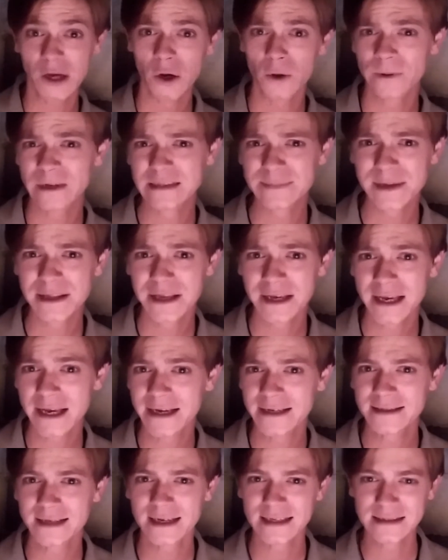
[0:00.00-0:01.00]
this always been the
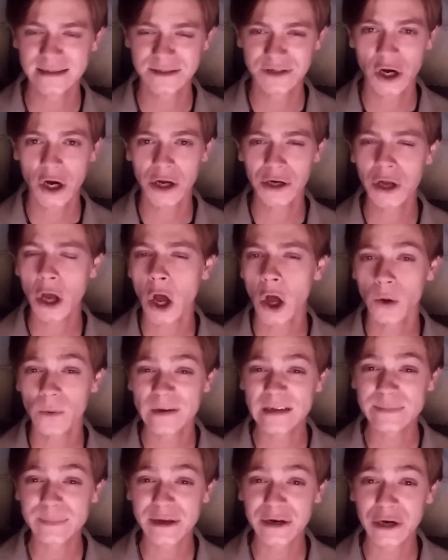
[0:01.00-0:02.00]
case? Has Dawn
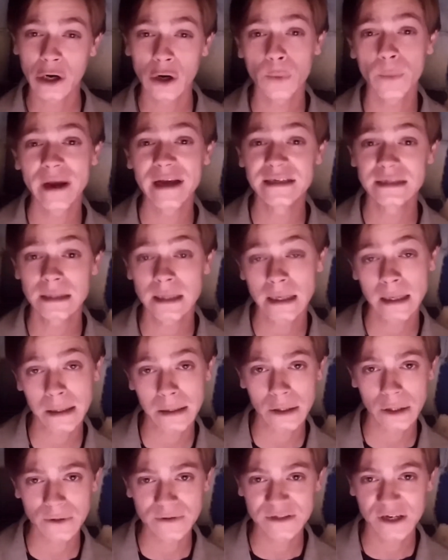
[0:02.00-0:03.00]
always been our way to, like,
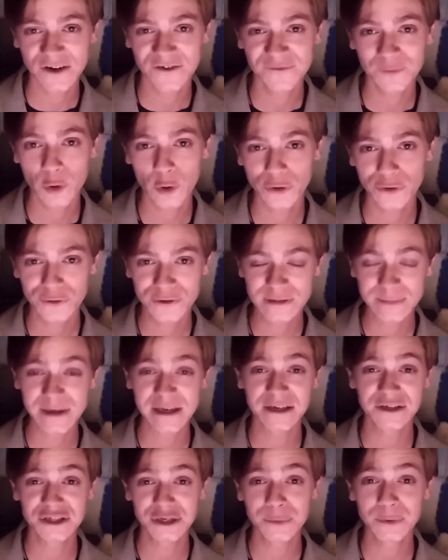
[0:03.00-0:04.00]
close off portals?
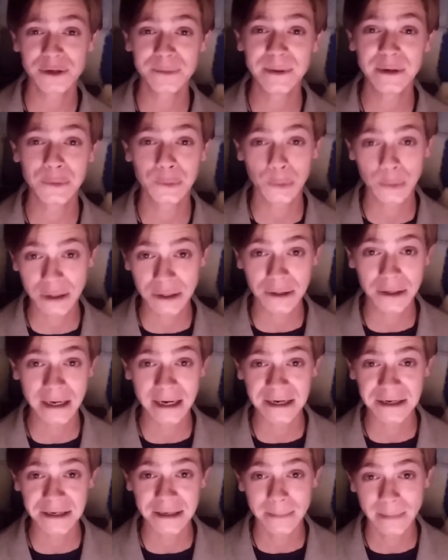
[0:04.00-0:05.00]
Because she would have been real
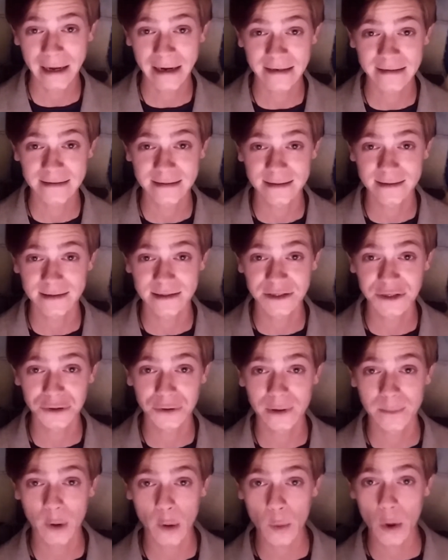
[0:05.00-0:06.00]
handy back in Season
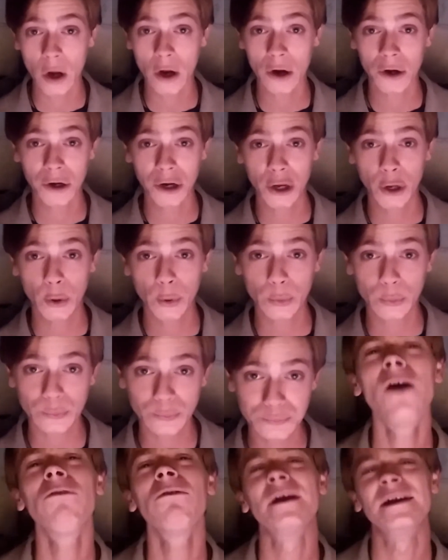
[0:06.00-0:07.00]
2. Am I wrong? No.
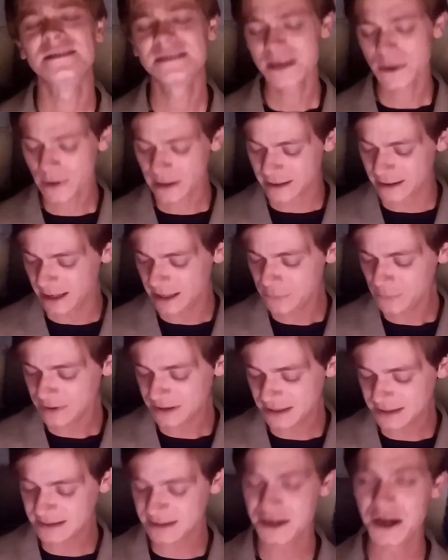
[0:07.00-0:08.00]
Alright, so again
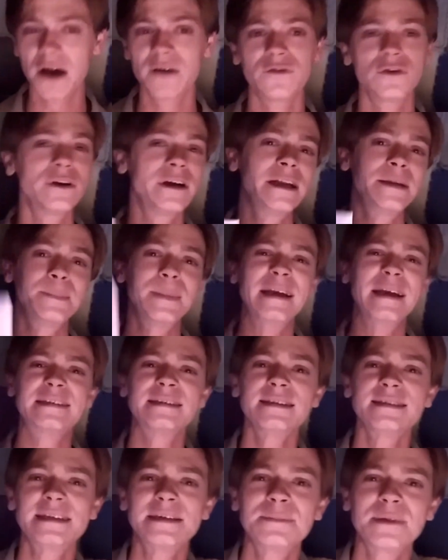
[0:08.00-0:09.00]
with this cover, it
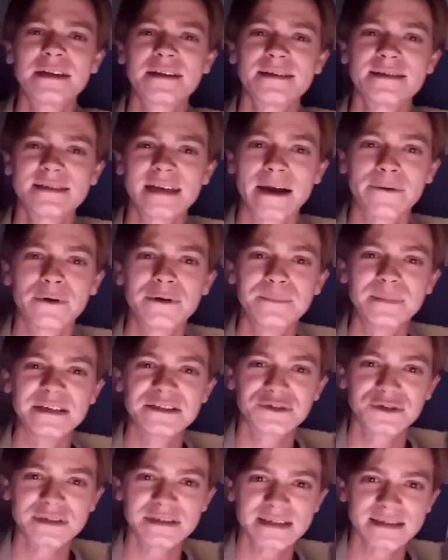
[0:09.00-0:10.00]
makes it seem like the Siren
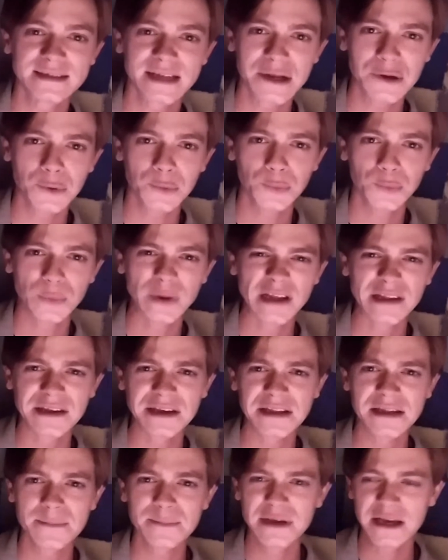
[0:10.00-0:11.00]
Mistress is, like,
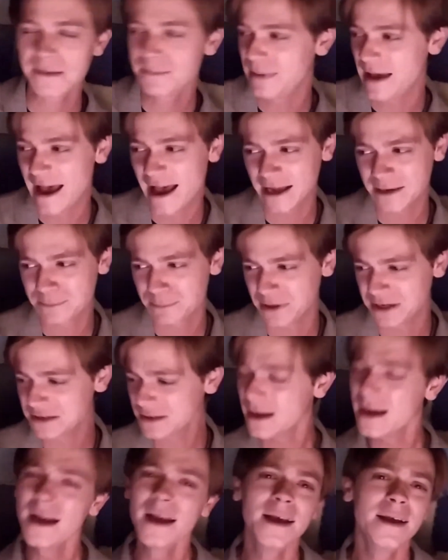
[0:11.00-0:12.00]
really the big bad,
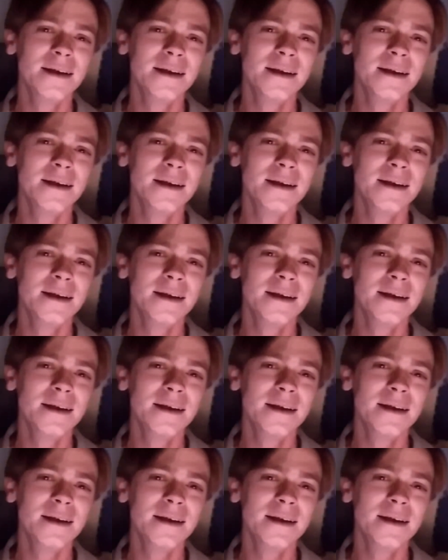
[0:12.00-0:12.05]
but